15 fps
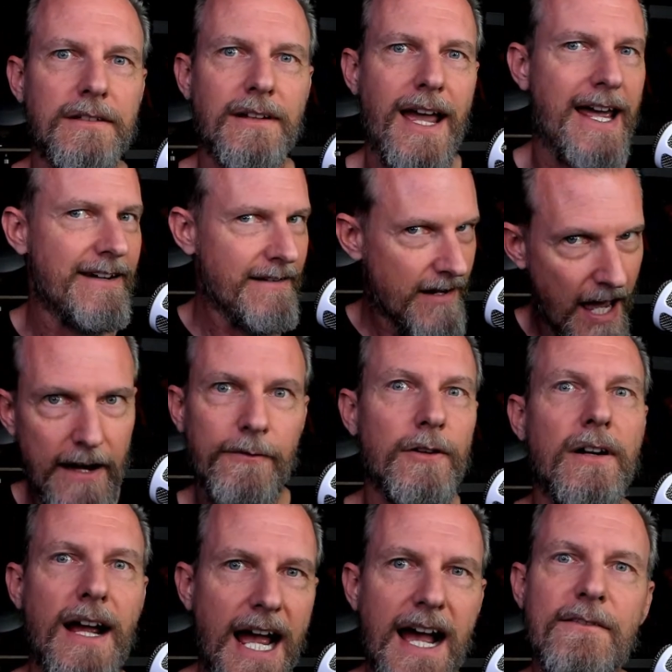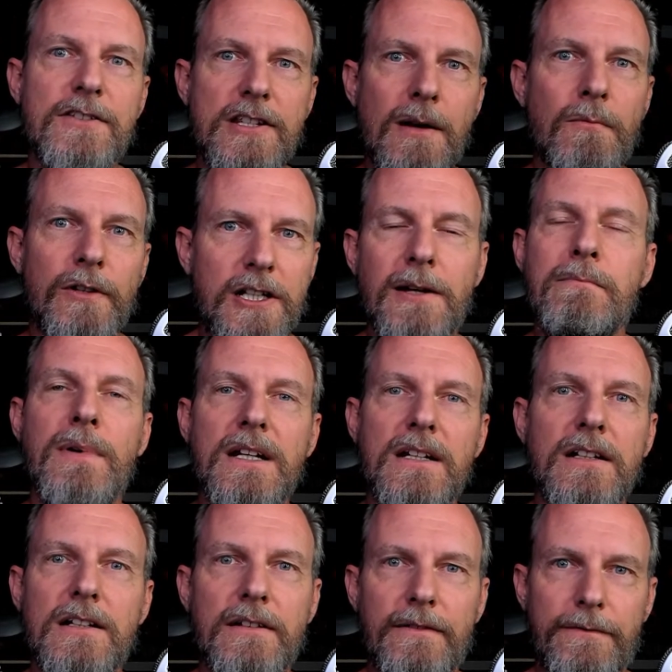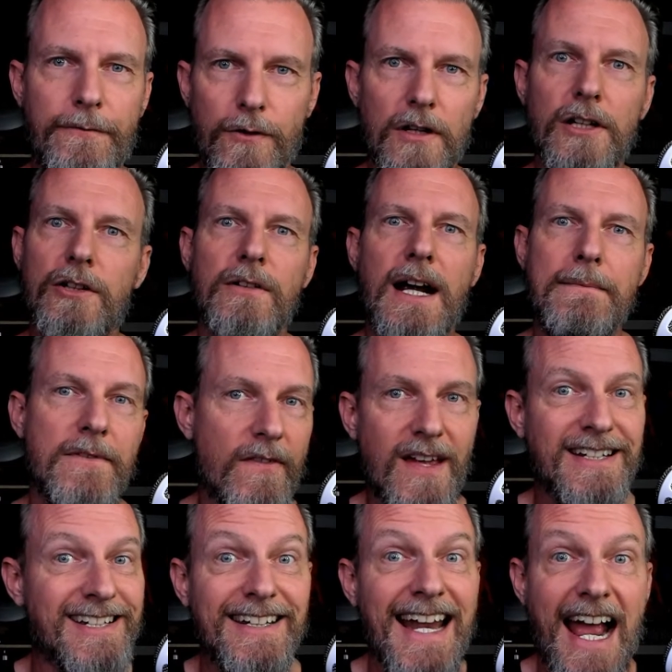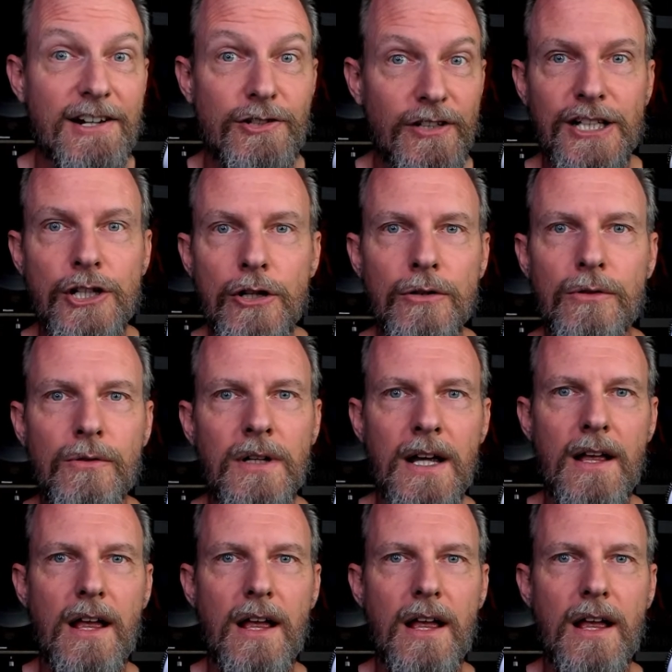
and never have someone committed for a crime that they didn't actually do,